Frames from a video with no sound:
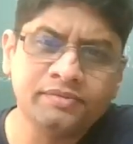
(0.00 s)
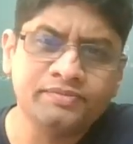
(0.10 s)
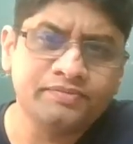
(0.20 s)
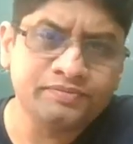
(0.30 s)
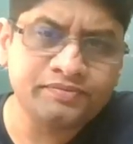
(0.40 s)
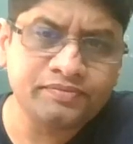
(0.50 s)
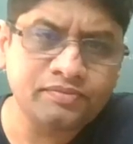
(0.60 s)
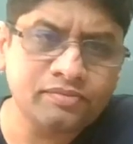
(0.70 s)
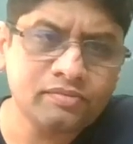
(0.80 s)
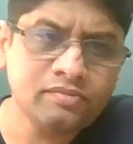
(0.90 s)

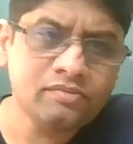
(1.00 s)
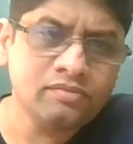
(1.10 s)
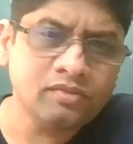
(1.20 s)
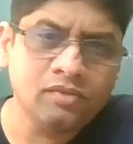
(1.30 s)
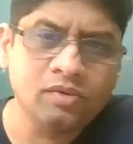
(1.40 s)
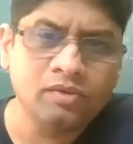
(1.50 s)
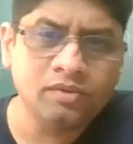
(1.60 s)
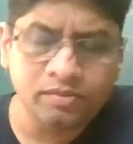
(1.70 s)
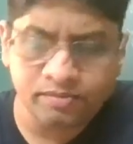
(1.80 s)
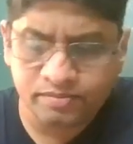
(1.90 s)

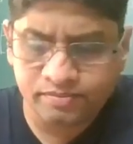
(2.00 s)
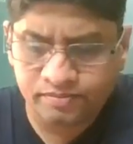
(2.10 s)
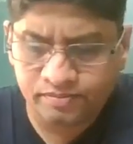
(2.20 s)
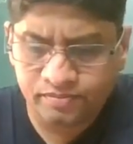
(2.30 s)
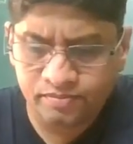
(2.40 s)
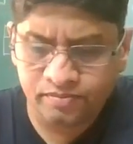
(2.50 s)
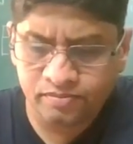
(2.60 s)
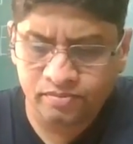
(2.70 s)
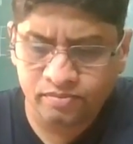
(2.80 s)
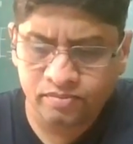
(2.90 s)

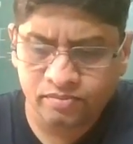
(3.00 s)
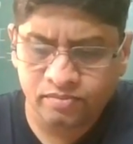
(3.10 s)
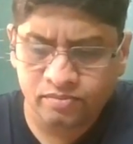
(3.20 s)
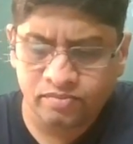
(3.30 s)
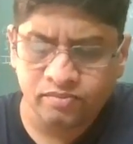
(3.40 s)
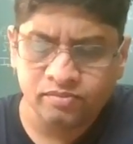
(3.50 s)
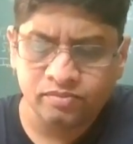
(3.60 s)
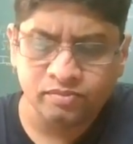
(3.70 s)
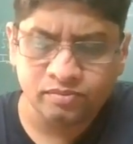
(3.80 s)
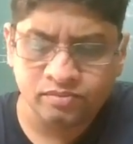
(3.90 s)

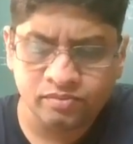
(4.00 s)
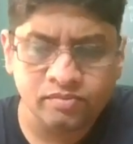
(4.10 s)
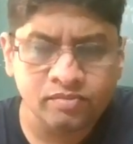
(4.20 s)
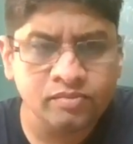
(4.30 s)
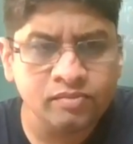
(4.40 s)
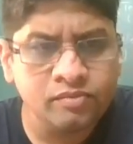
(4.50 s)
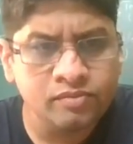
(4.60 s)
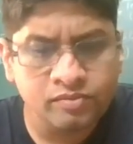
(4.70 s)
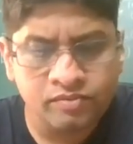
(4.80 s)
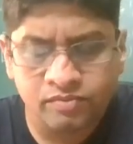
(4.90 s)

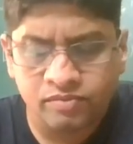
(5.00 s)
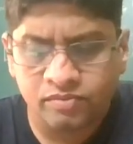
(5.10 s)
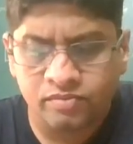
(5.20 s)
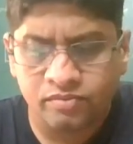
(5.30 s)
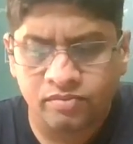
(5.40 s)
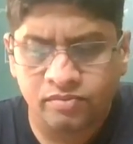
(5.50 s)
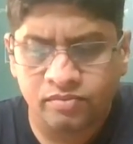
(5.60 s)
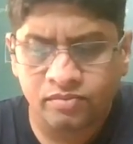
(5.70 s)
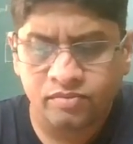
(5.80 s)
No words are spoken by the person on screen.